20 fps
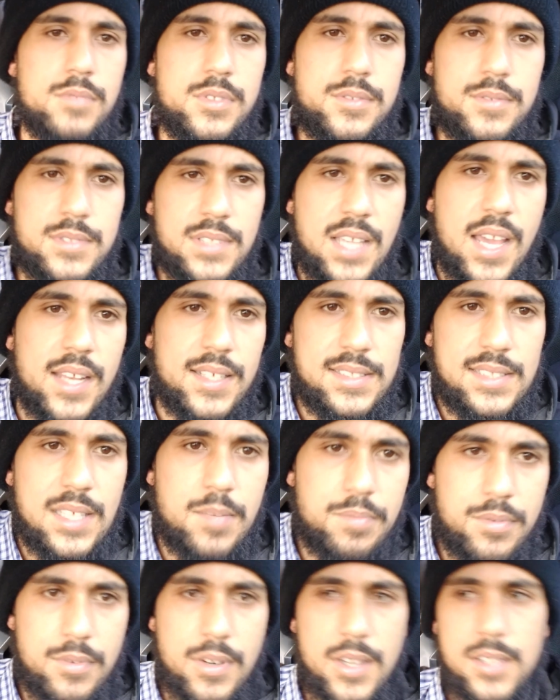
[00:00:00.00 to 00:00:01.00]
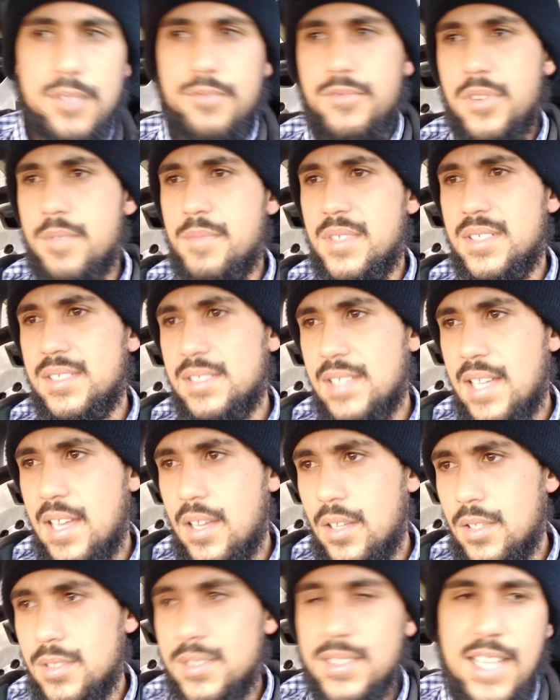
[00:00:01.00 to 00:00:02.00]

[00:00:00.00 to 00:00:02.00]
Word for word: which was kind of separated from the cells,